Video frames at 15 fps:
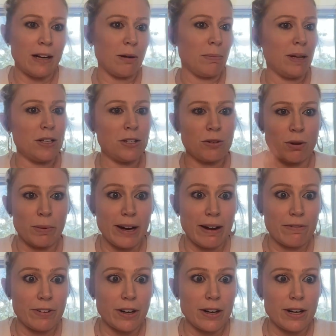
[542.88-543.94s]
therapist or
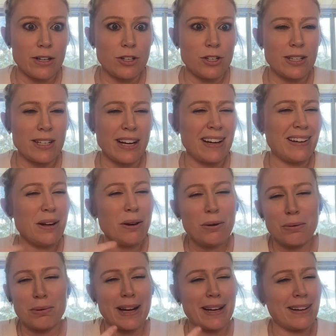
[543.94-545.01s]
whatever is just like,
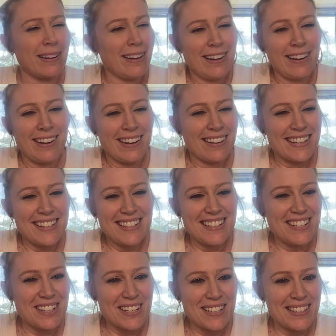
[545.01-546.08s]
no, like this
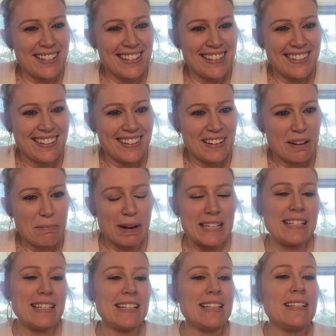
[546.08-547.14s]
is just my
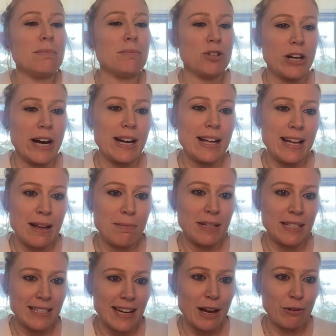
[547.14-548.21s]
system trying to keep
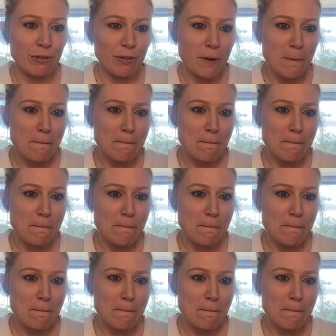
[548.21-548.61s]
me safe.